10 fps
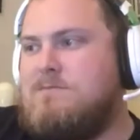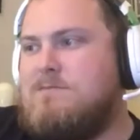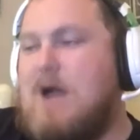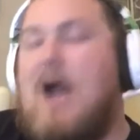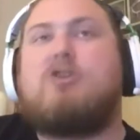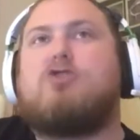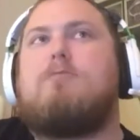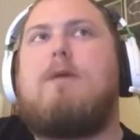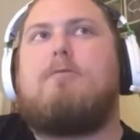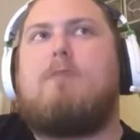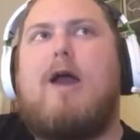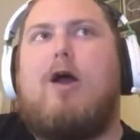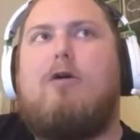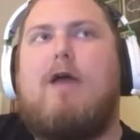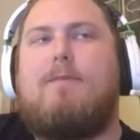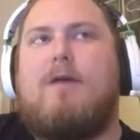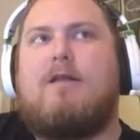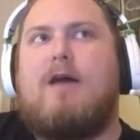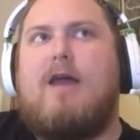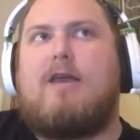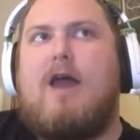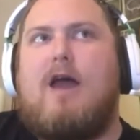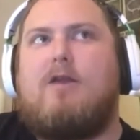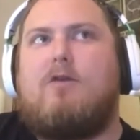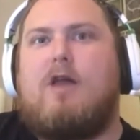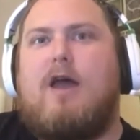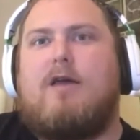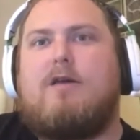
I just remember my R A being like, "Yeah, dude, like